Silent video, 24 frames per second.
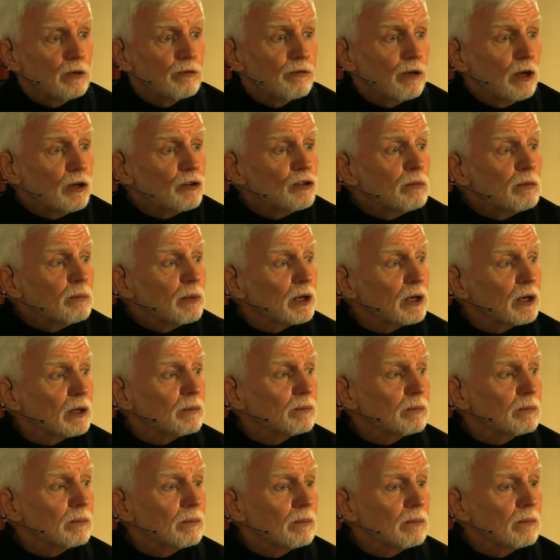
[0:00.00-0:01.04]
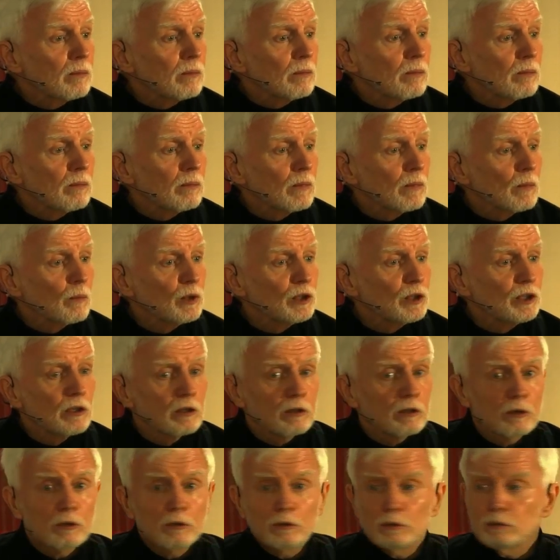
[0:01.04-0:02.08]
you function better we
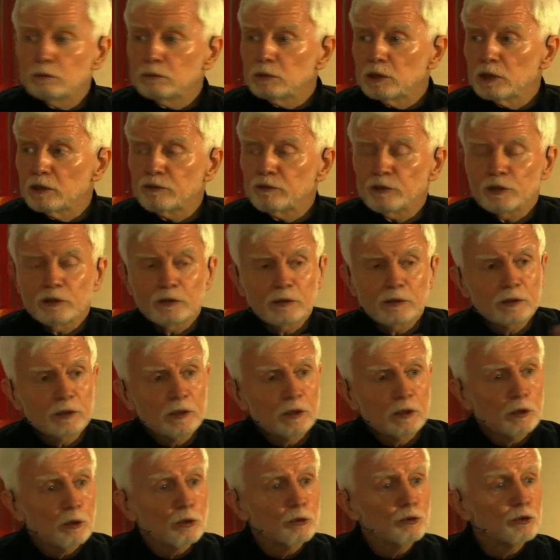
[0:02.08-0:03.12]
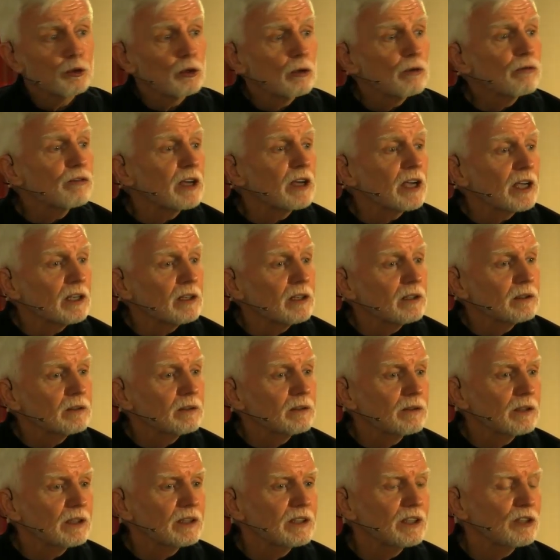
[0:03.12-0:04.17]
did a little, you know, a little survey.
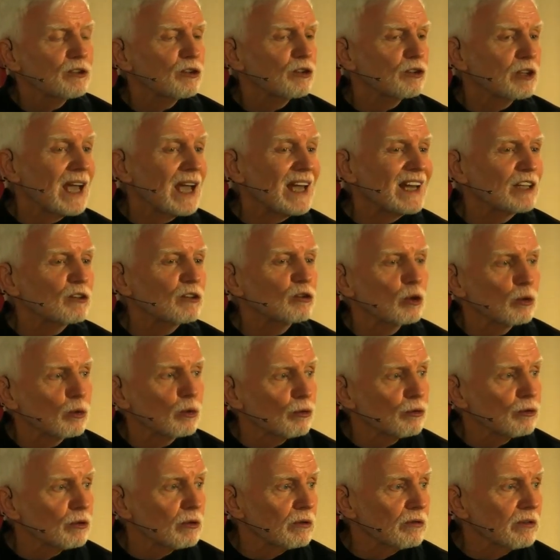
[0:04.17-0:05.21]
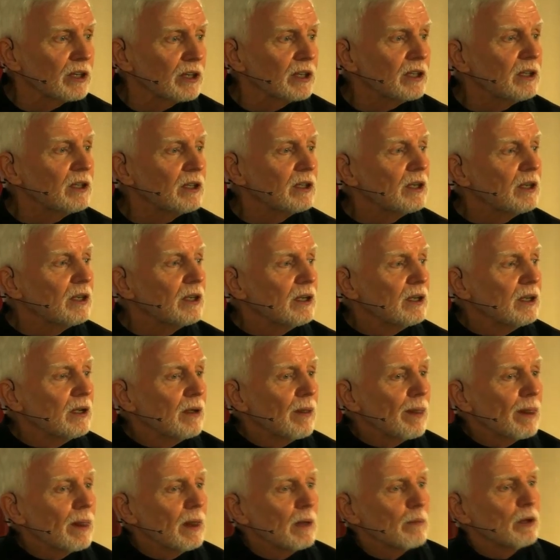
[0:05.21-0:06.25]
This is an anecdotal survey
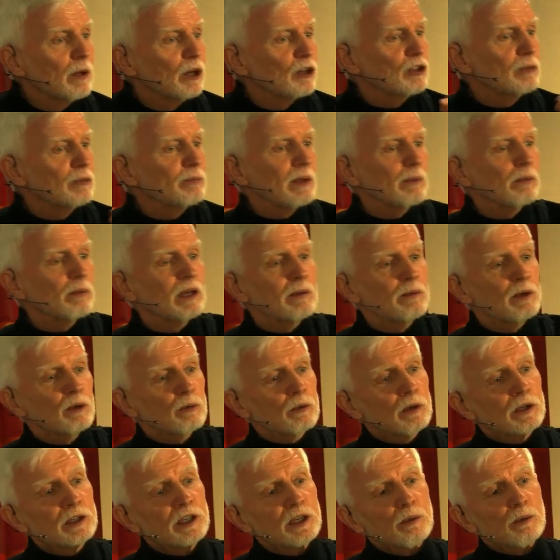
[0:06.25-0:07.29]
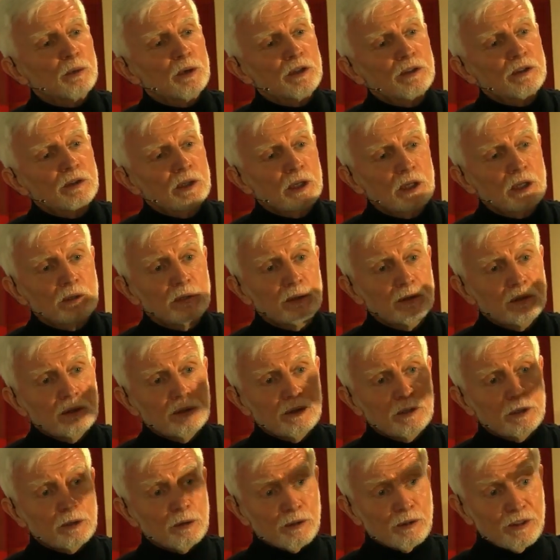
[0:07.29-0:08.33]
amongst the people I've been working with, and
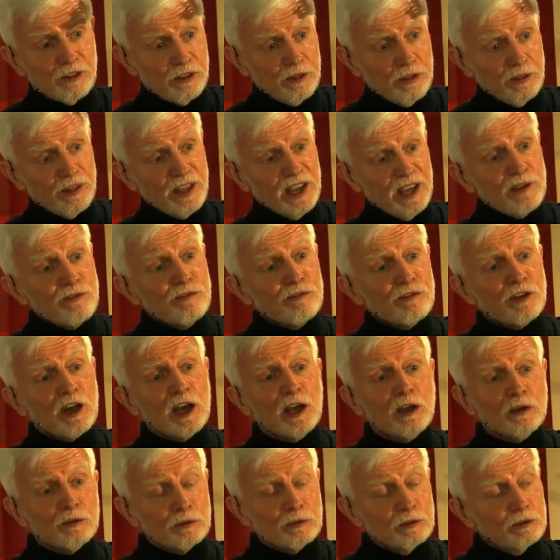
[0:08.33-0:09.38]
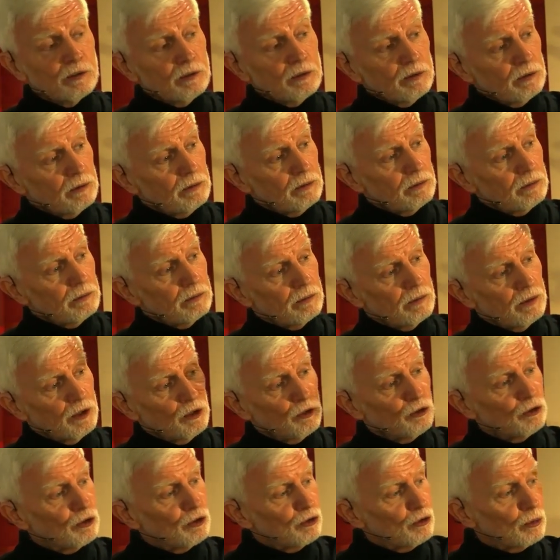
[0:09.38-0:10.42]
you know they found
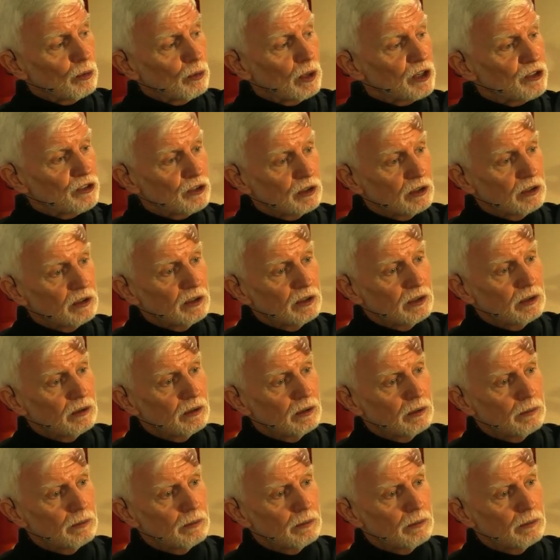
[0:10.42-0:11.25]
this situation,